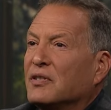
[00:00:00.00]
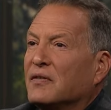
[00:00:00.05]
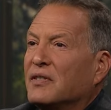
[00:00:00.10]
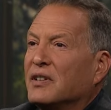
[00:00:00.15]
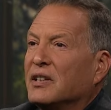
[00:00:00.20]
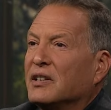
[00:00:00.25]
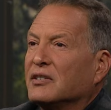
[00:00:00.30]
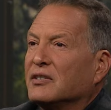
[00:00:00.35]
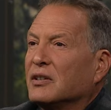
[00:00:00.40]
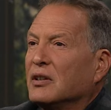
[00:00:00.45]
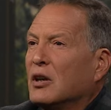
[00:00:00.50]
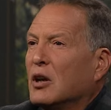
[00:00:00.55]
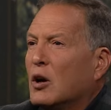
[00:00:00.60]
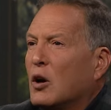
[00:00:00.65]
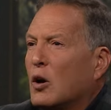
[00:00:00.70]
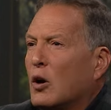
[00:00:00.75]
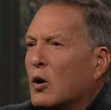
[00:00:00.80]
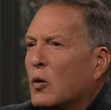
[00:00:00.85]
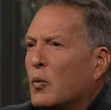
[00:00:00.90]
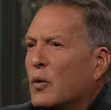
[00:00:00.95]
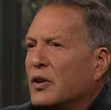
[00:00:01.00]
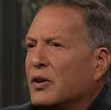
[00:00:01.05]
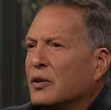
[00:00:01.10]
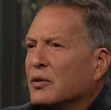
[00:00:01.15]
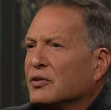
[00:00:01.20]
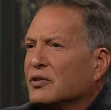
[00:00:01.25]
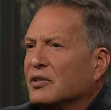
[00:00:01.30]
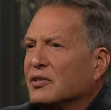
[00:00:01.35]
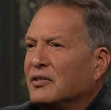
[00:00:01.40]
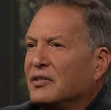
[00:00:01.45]
of this are when
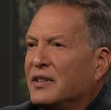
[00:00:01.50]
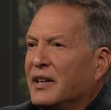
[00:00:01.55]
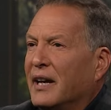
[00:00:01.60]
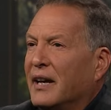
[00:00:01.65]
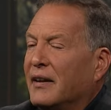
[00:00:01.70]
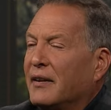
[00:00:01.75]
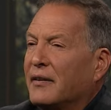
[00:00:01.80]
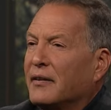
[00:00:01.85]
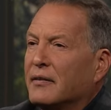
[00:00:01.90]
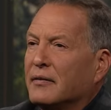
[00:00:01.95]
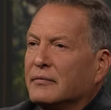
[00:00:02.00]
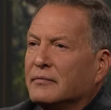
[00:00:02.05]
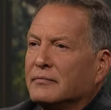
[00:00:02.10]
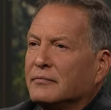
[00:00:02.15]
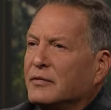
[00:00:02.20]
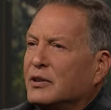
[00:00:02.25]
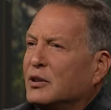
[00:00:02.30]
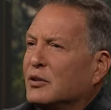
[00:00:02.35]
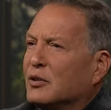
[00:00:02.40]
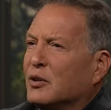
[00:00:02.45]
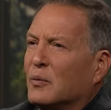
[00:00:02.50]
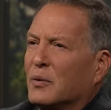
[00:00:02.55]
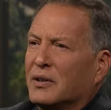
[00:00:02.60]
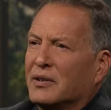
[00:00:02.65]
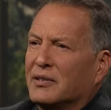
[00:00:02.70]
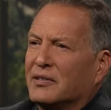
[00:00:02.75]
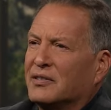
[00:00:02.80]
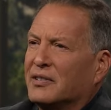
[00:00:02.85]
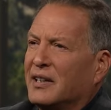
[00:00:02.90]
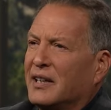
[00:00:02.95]
there's a death, we don't know what
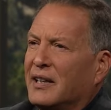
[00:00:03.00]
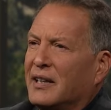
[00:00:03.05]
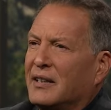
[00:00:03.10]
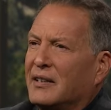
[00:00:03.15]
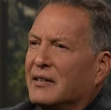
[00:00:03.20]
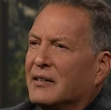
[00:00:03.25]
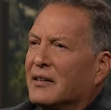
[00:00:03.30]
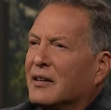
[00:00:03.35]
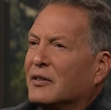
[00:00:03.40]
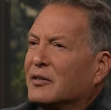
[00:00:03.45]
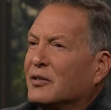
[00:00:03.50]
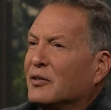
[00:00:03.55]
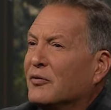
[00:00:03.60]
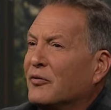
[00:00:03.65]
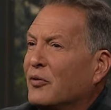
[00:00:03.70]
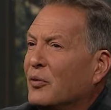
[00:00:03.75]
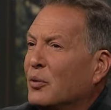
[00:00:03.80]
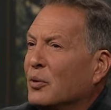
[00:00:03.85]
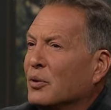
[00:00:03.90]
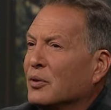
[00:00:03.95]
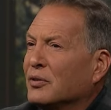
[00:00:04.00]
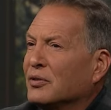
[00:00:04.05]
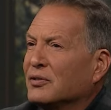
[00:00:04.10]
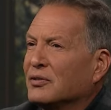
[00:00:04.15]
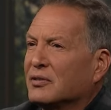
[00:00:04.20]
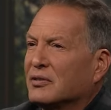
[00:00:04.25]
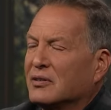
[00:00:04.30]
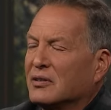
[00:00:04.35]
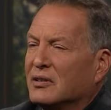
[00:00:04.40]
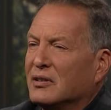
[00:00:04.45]
to say, a
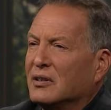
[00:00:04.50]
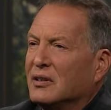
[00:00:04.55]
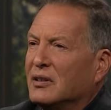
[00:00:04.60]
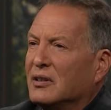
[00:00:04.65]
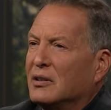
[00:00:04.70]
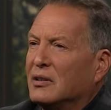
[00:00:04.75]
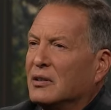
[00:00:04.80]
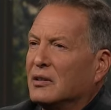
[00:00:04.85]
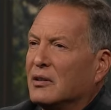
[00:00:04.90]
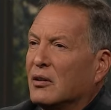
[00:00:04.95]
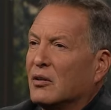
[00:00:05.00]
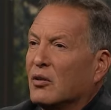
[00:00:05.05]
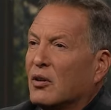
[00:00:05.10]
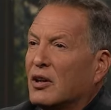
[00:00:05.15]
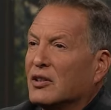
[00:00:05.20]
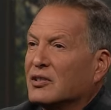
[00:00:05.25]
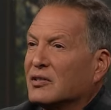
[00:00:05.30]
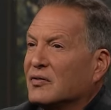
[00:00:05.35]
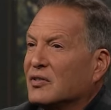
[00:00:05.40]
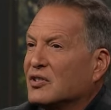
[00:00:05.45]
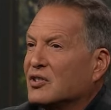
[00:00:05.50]
divorce, a loss of a